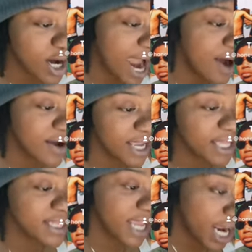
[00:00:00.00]
out
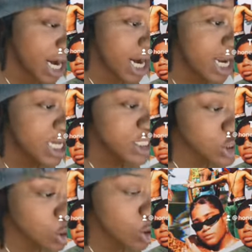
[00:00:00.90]
in there
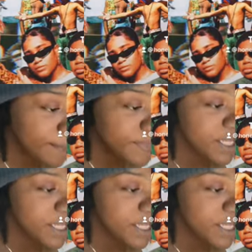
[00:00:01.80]
sort of way.